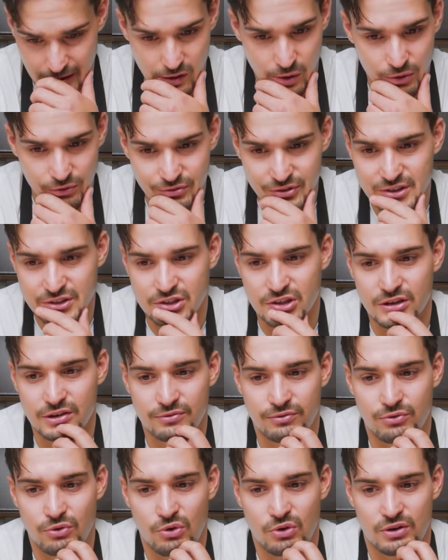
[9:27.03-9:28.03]
confit is
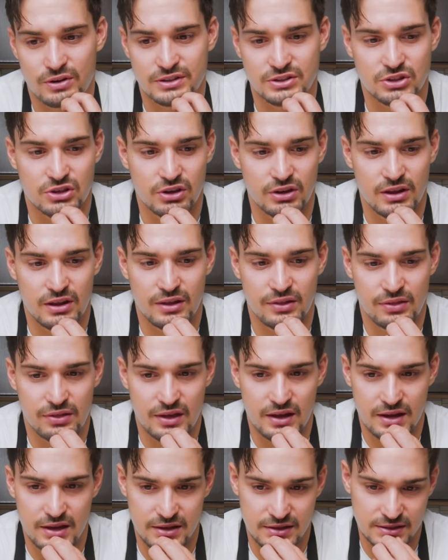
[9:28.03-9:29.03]
good for is cooking
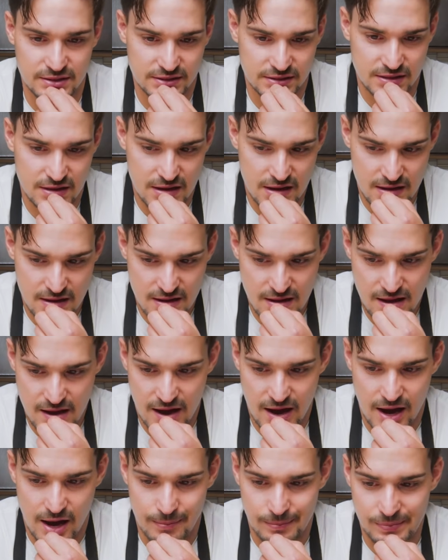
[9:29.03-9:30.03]
things
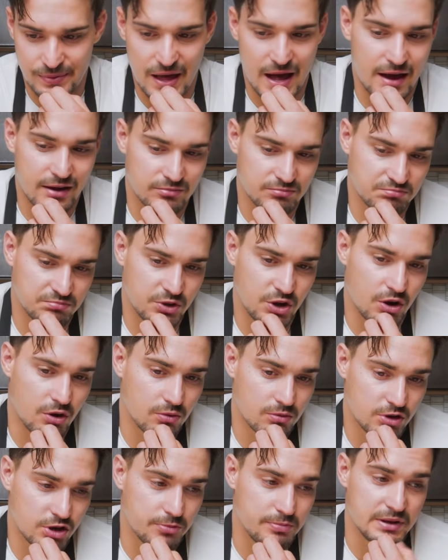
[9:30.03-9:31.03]
that
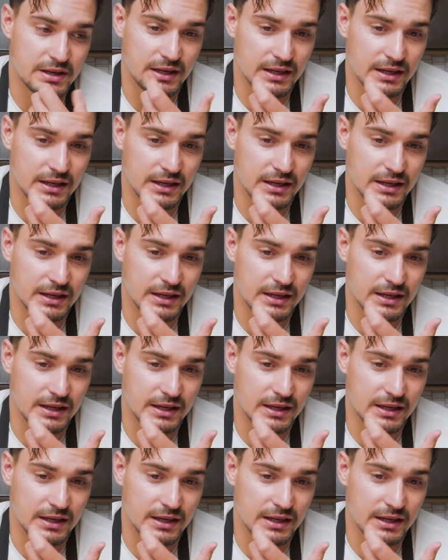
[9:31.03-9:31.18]
could be